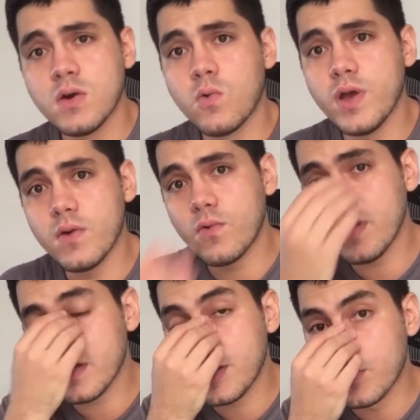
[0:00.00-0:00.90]

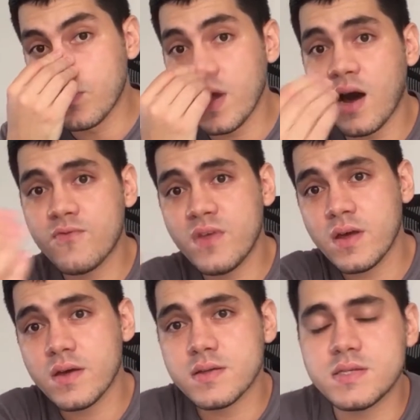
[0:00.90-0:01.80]
Here we have
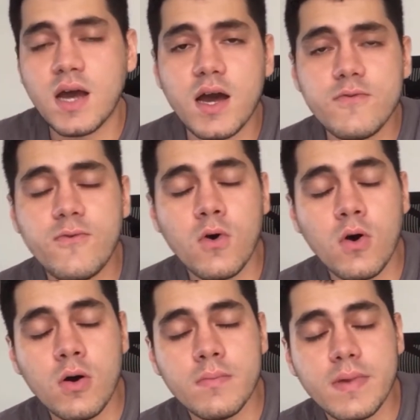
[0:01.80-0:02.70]
the
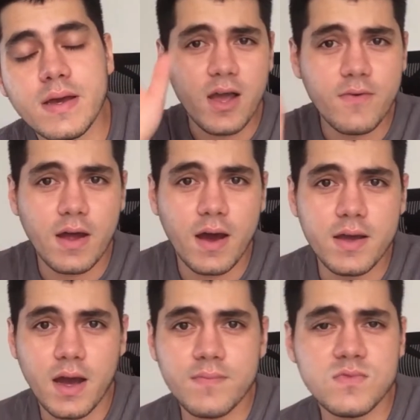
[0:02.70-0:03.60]
iPhone 5,
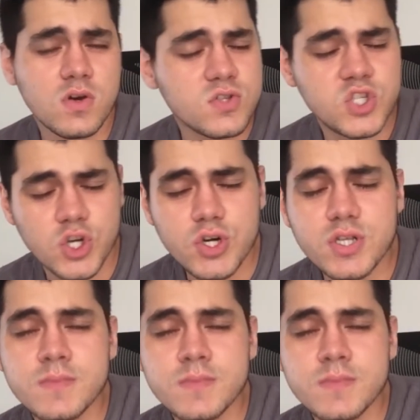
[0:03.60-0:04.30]
I'm not sure.